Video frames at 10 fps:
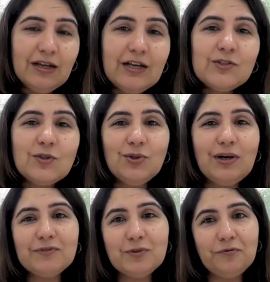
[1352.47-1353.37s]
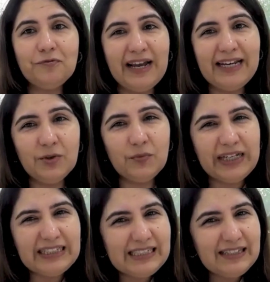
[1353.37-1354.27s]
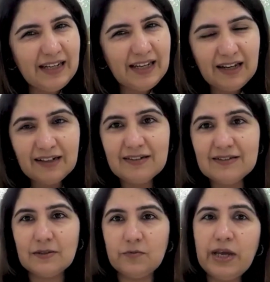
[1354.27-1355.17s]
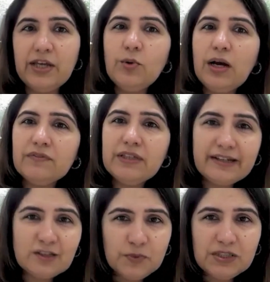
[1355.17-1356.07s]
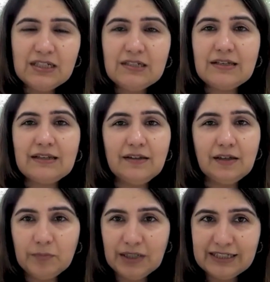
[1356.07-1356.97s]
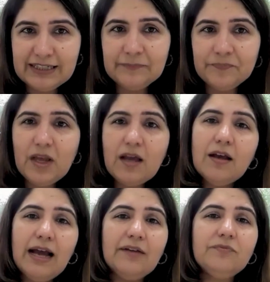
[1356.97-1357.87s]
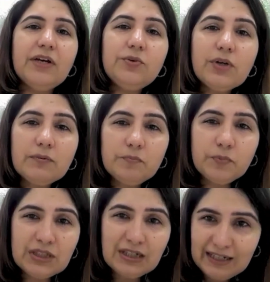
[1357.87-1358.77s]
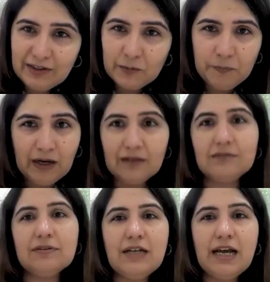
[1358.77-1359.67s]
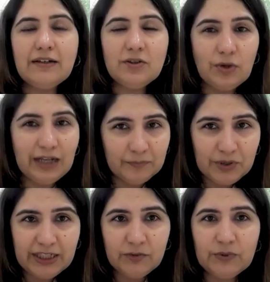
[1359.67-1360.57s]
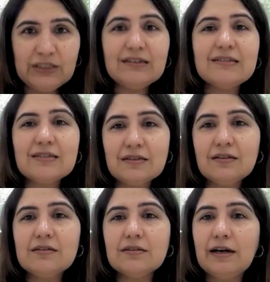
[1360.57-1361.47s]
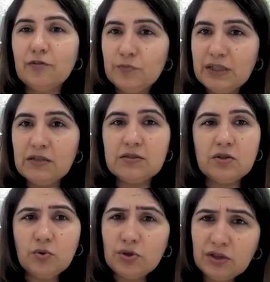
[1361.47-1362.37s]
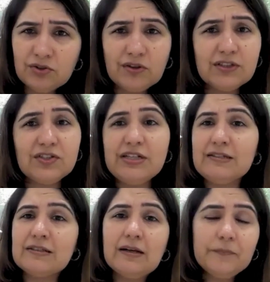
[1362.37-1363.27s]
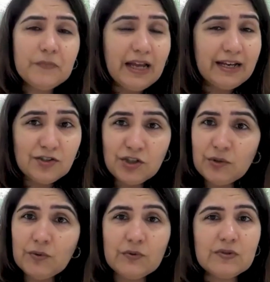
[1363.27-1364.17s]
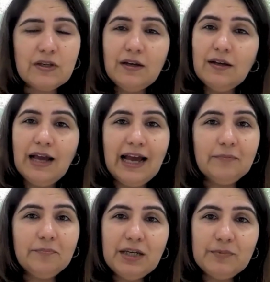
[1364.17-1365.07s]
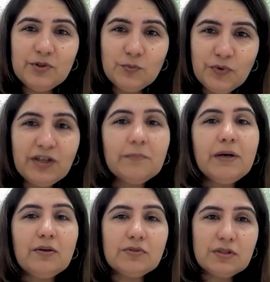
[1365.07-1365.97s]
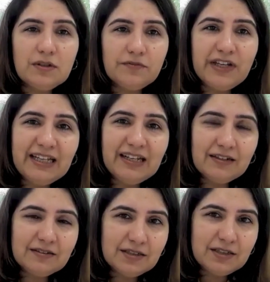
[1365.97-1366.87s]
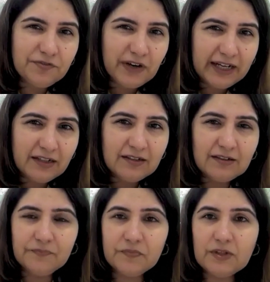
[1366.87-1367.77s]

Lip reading: So you have to find where the need is, where you have the expertise and the ability, and where you can put a clear path and collaborate with the concerned government, local authorities, NGOs, and be able to bring about a very defined,